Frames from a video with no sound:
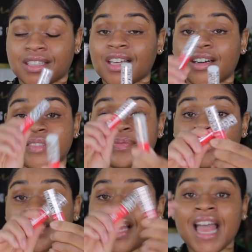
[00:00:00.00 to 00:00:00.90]
So
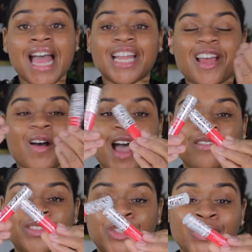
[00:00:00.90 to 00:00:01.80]
now I
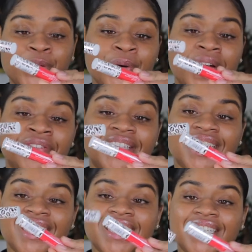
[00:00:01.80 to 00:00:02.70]
have two of
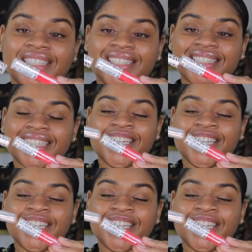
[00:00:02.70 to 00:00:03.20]
these.